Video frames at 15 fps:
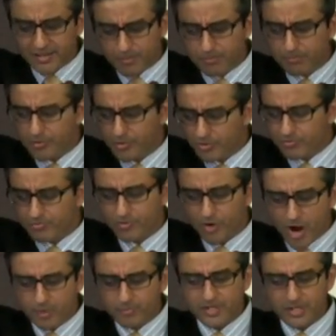the moved
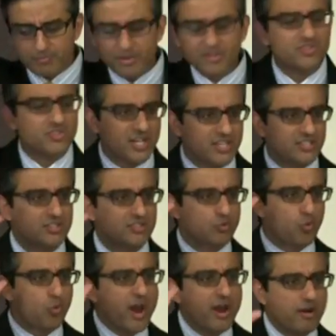object must change its
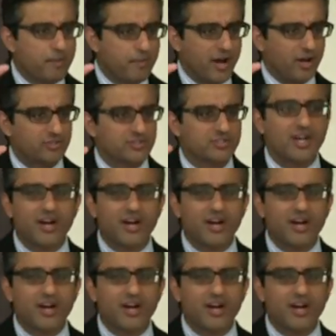whereabouts,